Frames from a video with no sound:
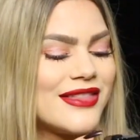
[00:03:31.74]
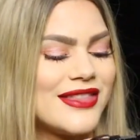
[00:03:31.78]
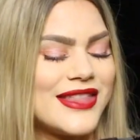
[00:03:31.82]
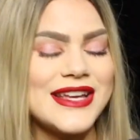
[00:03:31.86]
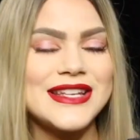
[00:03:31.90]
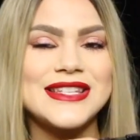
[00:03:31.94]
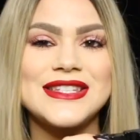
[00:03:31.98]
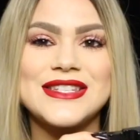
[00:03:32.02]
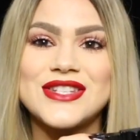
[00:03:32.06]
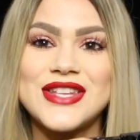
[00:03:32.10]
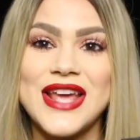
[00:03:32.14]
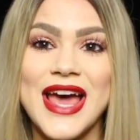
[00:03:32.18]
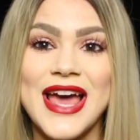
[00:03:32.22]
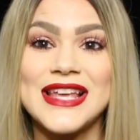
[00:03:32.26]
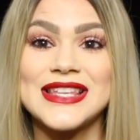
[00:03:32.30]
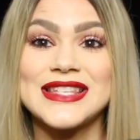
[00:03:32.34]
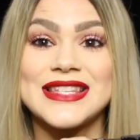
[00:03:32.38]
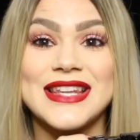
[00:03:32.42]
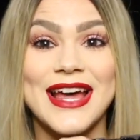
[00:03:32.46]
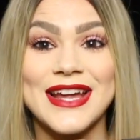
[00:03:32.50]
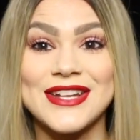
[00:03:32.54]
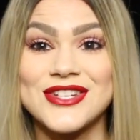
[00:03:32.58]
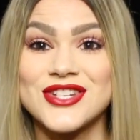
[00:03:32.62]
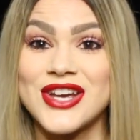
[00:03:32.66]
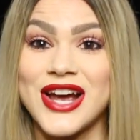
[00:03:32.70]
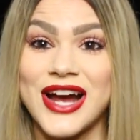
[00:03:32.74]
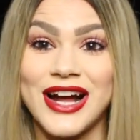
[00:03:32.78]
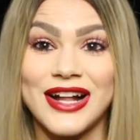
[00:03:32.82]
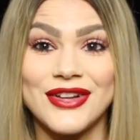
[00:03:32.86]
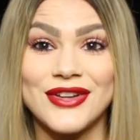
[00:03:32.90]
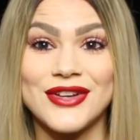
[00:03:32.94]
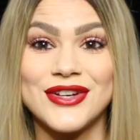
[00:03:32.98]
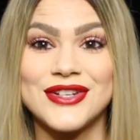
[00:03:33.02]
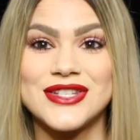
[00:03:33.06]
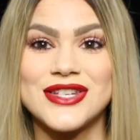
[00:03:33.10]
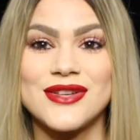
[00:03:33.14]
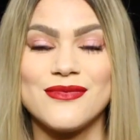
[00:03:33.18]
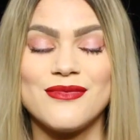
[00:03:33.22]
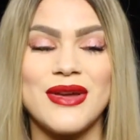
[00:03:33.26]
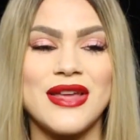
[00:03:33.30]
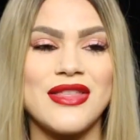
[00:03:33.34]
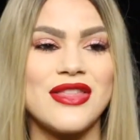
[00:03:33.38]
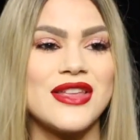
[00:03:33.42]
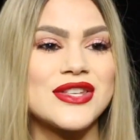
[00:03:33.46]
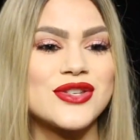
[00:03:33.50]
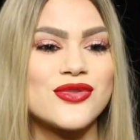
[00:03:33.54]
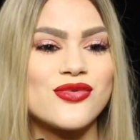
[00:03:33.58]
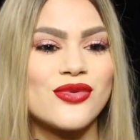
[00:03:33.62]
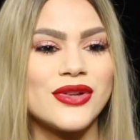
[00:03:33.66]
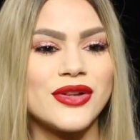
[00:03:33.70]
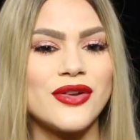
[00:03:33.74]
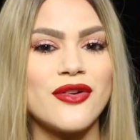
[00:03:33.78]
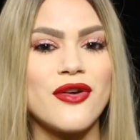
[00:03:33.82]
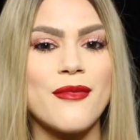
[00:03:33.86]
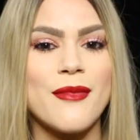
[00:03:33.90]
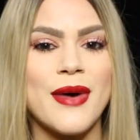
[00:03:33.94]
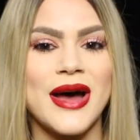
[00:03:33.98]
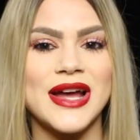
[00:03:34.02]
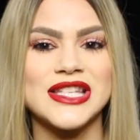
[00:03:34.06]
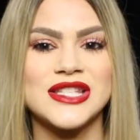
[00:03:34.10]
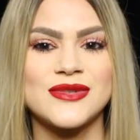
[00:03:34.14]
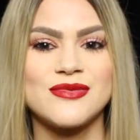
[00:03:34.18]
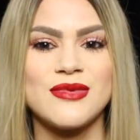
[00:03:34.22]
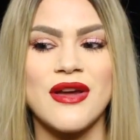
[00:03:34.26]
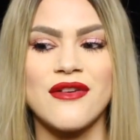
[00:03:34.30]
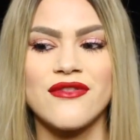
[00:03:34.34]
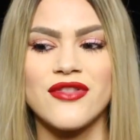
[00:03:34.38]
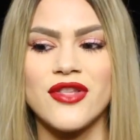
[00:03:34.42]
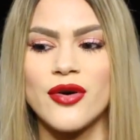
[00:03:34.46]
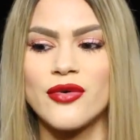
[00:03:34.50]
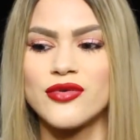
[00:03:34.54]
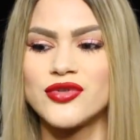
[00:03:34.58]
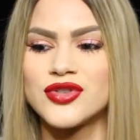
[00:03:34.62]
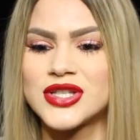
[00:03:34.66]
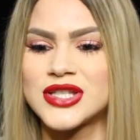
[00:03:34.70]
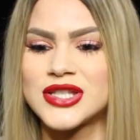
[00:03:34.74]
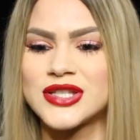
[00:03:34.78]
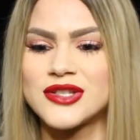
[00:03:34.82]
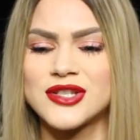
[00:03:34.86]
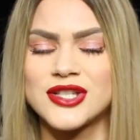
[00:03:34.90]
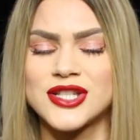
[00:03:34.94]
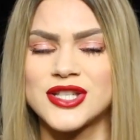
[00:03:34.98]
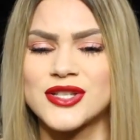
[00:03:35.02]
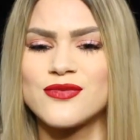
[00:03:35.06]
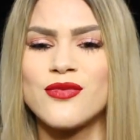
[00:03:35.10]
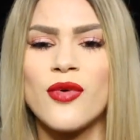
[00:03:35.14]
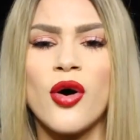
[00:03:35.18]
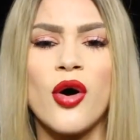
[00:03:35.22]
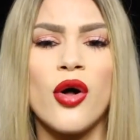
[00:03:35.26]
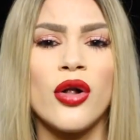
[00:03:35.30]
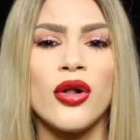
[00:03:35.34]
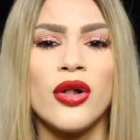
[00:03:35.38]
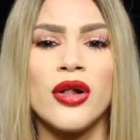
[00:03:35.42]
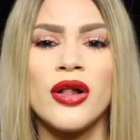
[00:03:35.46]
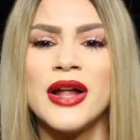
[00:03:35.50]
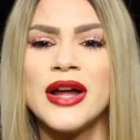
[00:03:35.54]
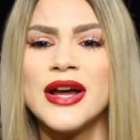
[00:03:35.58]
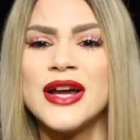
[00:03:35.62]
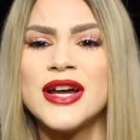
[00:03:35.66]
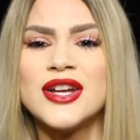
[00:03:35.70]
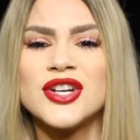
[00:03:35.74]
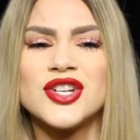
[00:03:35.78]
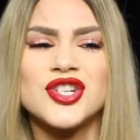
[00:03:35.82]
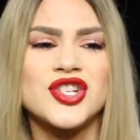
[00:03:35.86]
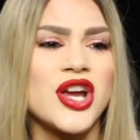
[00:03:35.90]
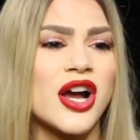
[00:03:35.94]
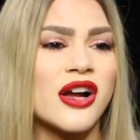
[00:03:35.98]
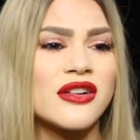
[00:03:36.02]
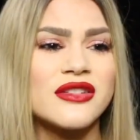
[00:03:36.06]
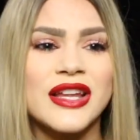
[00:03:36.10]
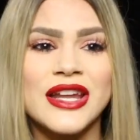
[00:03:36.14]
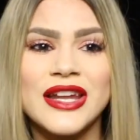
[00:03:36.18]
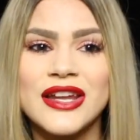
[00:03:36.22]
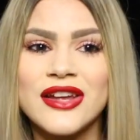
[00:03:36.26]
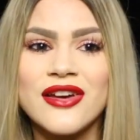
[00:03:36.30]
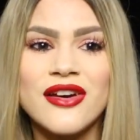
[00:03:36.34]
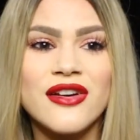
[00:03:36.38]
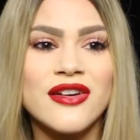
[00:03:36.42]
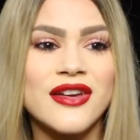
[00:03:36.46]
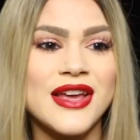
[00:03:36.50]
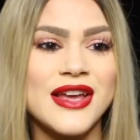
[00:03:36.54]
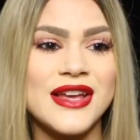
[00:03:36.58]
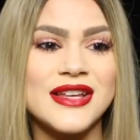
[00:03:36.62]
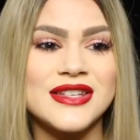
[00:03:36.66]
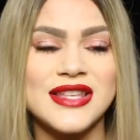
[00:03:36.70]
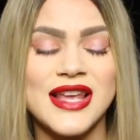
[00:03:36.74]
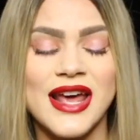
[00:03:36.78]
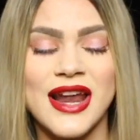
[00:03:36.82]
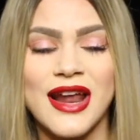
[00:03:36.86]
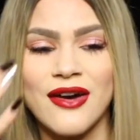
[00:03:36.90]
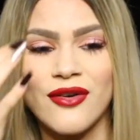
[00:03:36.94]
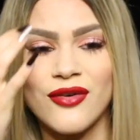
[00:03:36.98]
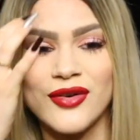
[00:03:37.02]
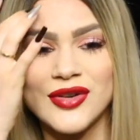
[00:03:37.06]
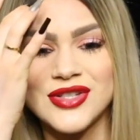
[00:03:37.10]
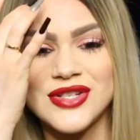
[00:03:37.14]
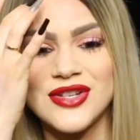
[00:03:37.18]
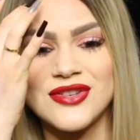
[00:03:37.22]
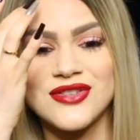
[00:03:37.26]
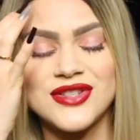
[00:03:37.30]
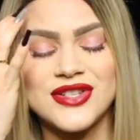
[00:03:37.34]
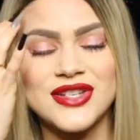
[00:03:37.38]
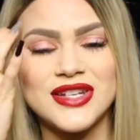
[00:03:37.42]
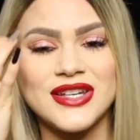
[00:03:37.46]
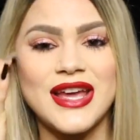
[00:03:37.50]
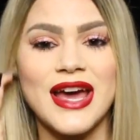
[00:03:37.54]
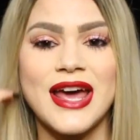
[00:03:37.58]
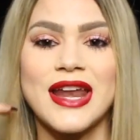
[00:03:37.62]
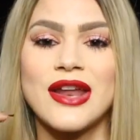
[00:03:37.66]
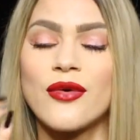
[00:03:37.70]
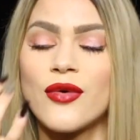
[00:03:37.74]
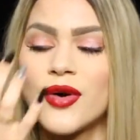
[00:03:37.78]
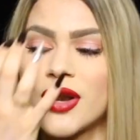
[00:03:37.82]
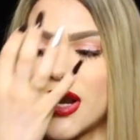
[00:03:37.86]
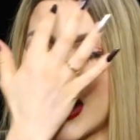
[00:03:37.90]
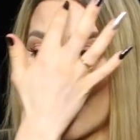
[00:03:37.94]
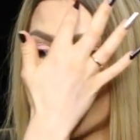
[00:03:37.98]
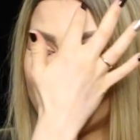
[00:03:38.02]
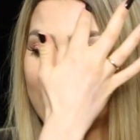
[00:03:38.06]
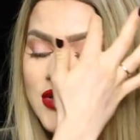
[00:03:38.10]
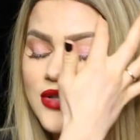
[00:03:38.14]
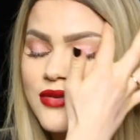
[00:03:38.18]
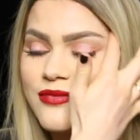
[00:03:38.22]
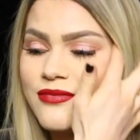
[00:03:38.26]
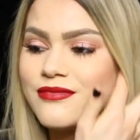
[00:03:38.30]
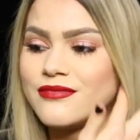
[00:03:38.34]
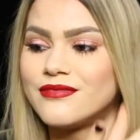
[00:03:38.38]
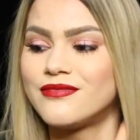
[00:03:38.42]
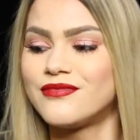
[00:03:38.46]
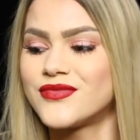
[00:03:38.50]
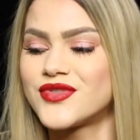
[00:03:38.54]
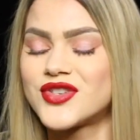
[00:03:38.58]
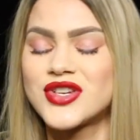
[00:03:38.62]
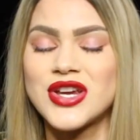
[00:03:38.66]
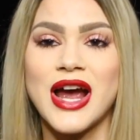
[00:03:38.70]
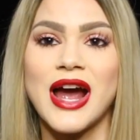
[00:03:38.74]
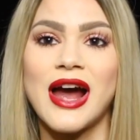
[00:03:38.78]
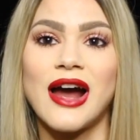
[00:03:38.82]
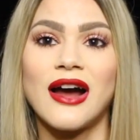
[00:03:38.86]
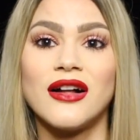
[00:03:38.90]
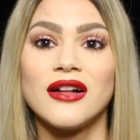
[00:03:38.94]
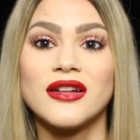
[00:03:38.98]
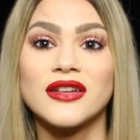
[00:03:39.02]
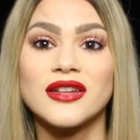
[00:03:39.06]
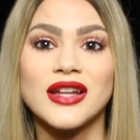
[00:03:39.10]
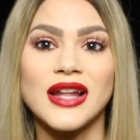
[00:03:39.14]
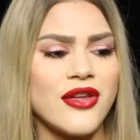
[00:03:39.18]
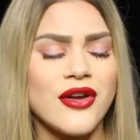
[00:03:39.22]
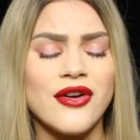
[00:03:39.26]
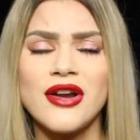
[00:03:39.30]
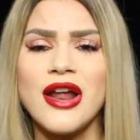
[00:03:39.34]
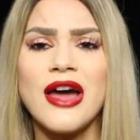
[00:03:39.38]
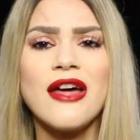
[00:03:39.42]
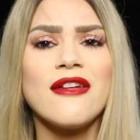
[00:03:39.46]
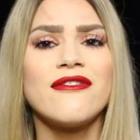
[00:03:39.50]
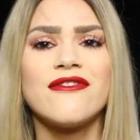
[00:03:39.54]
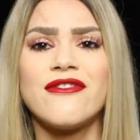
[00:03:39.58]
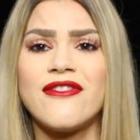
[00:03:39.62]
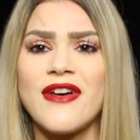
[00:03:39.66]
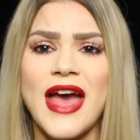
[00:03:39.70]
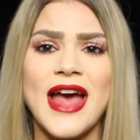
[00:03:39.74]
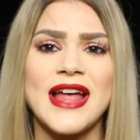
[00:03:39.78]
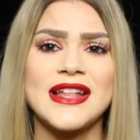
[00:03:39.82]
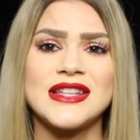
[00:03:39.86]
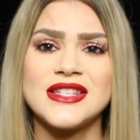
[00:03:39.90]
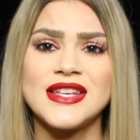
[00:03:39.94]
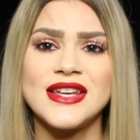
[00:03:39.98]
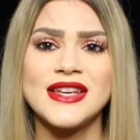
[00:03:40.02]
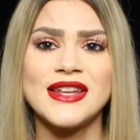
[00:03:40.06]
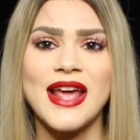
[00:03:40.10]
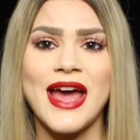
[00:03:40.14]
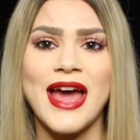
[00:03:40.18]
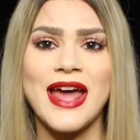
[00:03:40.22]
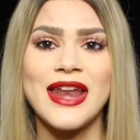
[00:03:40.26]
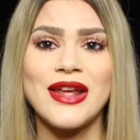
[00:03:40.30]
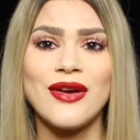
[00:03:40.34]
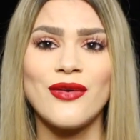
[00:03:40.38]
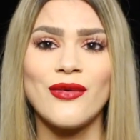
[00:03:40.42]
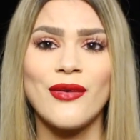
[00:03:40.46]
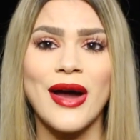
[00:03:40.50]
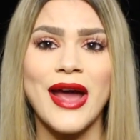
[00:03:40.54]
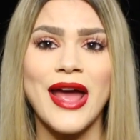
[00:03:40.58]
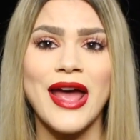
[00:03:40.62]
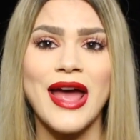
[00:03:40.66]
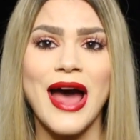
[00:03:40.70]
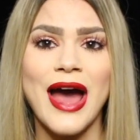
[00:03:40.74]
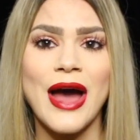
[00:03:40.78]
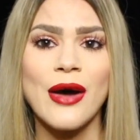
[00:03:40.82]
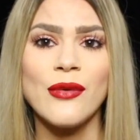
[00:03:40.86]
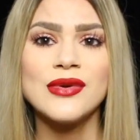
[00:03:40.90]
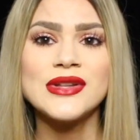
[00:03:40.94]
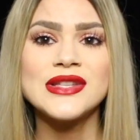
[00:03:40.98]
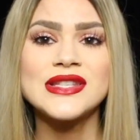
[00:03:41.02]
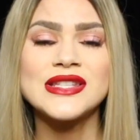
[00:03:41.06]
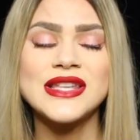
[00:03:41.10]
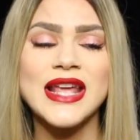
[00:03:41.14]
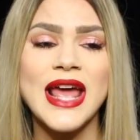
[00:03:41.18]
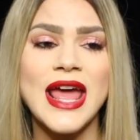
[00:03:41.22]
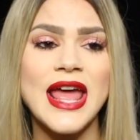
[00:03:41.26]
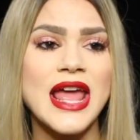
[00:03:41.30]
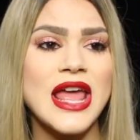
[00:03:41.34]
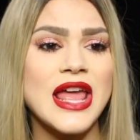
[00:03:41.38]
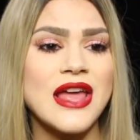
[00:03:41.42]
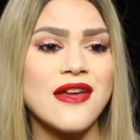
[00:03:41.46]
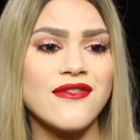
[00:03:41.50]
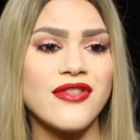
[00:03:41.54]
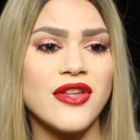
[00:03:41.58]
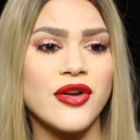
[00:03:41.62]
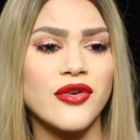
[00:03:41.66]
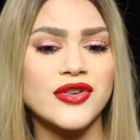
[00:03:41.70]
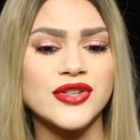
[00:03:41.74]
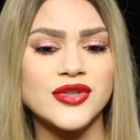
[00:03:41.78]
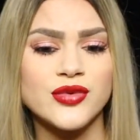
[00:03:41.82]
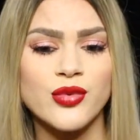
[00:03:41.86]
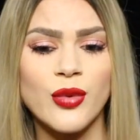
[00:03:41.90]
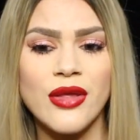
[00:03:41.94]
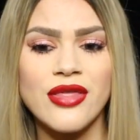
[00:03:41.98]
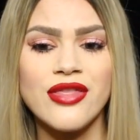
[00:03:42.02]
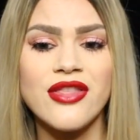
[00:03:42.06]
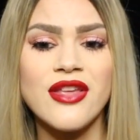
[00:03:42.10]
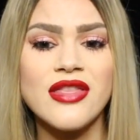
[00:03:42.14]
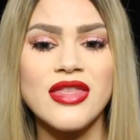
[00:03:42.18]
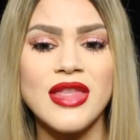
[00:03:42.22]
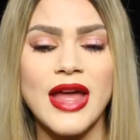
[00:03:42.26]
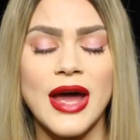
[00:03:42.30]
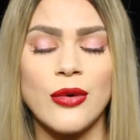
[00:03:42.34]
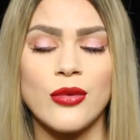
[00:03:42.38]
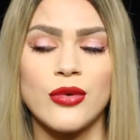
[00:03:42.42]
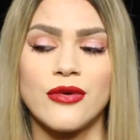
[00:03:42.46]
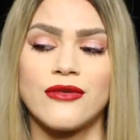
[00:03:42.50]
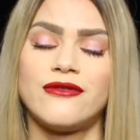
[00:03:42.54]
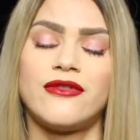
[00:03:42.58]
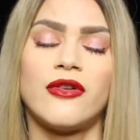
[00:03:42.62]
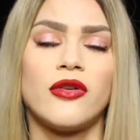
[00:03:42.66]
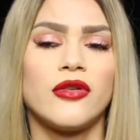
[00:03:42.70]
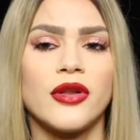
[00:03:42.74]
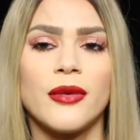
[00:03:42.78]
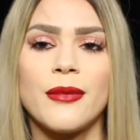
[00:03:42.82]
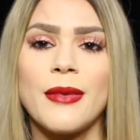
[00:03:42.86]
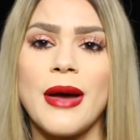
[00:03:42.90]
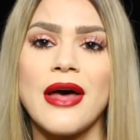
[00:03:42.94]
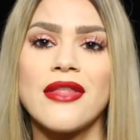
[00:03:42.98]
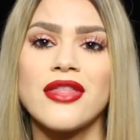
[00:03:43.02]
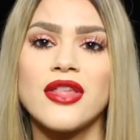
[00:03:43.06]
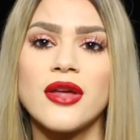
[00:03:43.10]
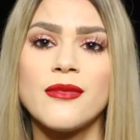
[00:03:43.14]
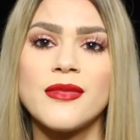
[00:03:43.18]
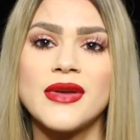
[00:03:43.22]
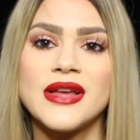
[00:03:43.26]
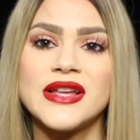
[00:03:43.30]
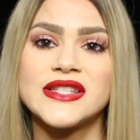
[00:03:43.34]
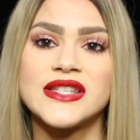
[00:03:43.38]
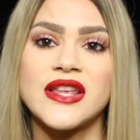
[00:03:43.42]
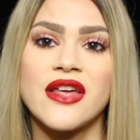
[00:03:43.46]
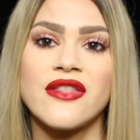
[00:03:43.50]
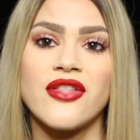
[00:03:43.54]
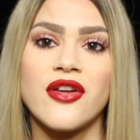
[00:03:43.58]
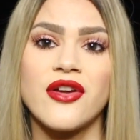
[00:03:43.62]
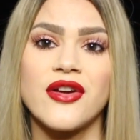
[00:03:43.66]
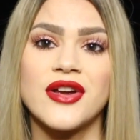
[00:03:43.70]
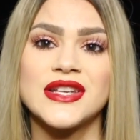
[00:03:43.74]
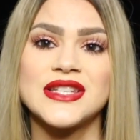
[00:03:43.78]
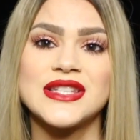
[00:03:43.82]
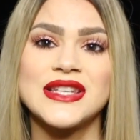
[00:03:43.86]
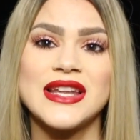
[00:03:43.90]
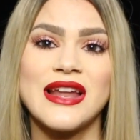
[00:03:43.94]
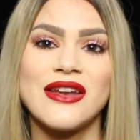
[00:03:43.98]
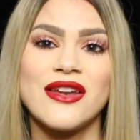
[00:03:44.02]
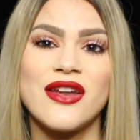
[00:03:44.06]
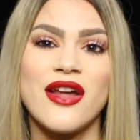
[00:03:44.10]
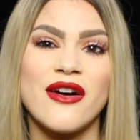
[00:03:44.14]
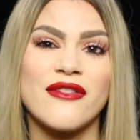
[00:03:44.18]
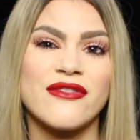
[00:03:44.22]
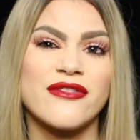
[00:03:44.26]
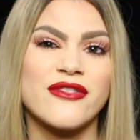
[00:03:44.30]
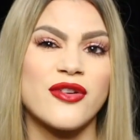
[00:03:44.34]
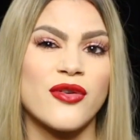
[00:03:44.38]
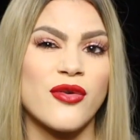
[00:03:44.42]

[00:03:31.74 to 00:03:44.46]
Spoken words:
This tastes like childhood to me. This really reminds me of those small chocolate cookies that I was used to getting when I was a child. They're not fancy in any way. I would say if there's one thing that I would fault about them is that there isn't enough